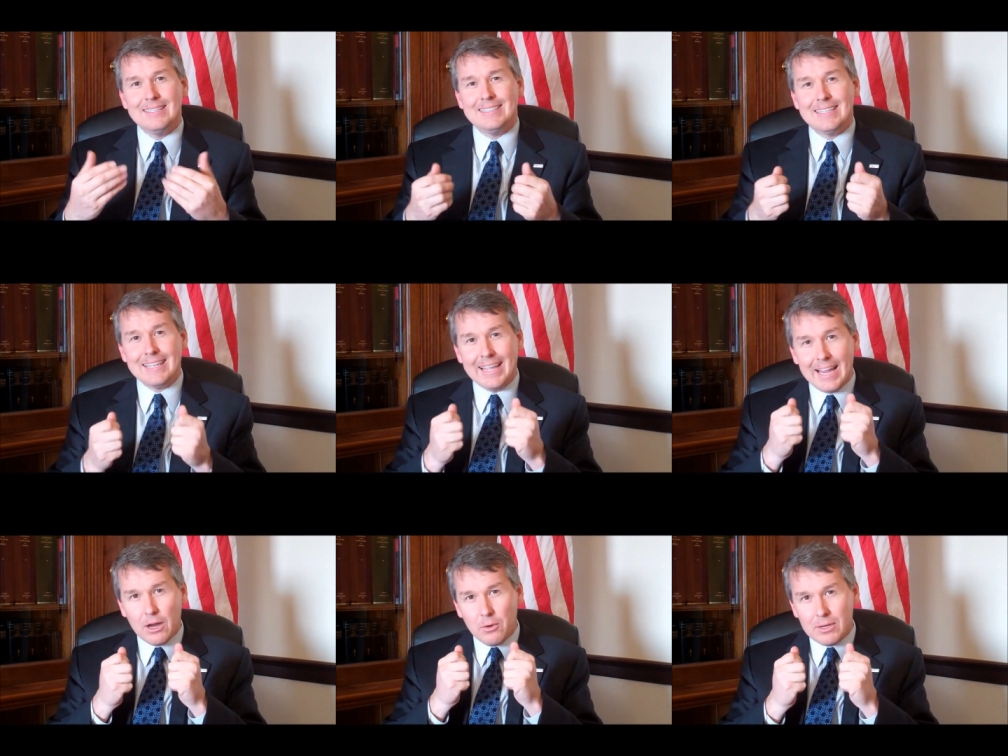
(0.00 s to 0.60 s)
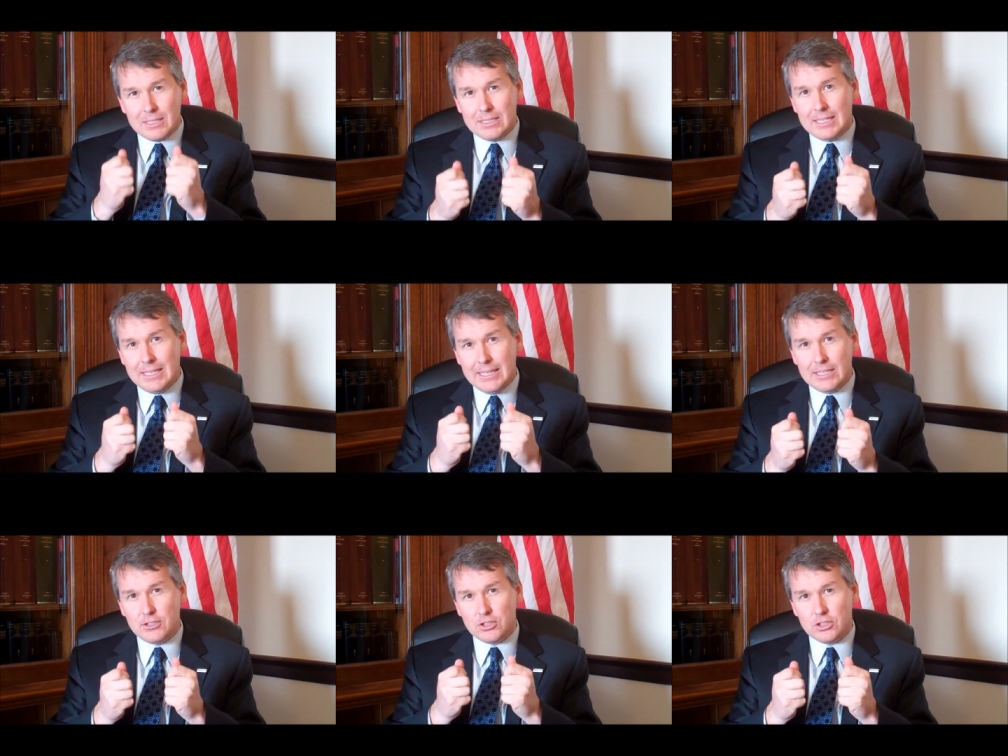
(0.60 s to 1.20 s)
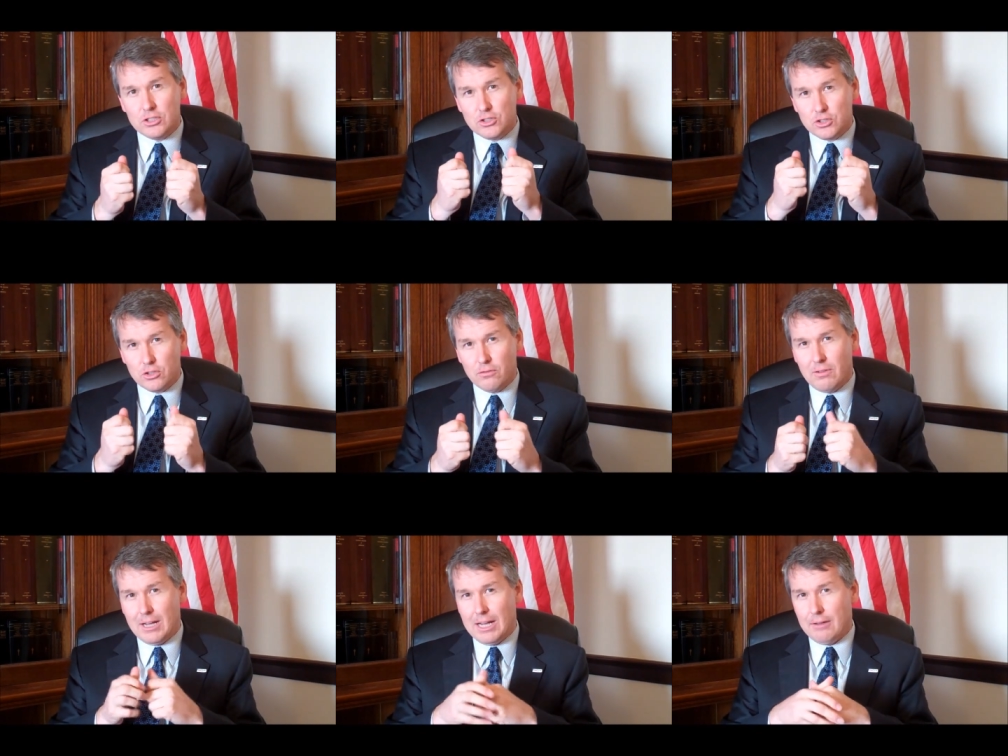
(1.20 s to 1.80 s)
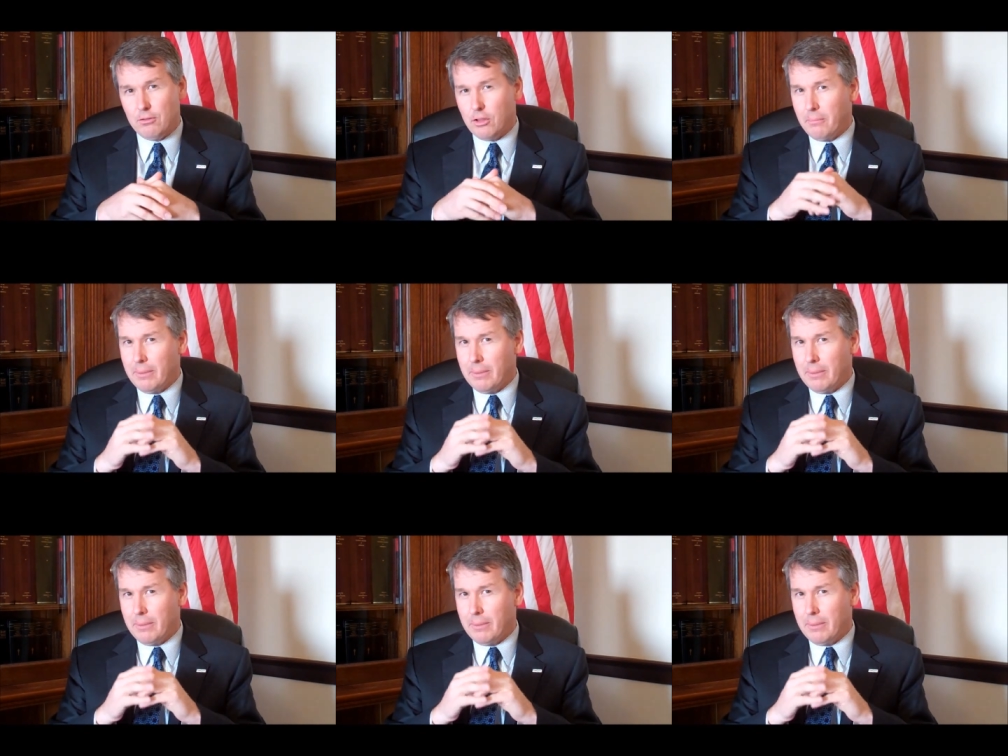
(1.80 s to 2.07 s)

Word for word: to guarantee its survival.